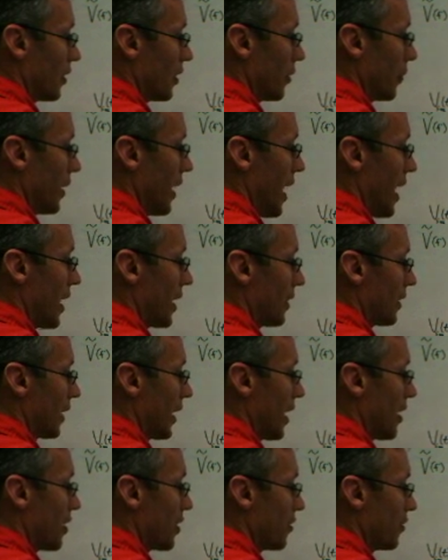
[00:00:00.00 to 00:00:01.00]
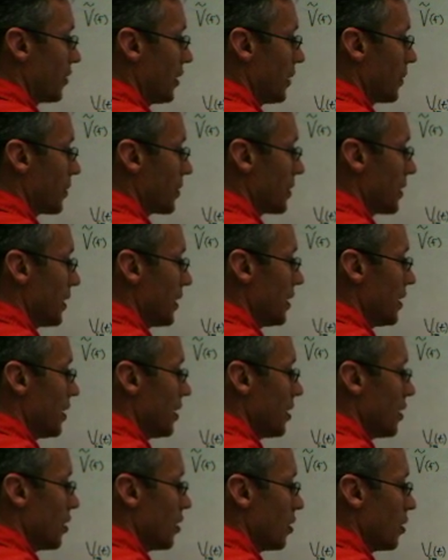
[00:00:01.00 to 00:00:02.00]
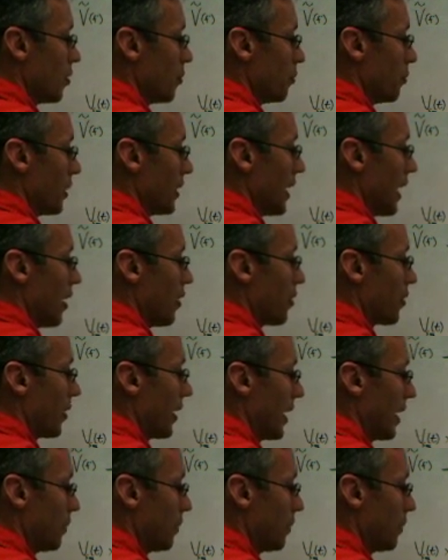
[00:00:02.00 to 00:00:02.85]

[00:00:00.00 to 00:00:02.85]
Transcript: that we had at the carrier frequency, but now their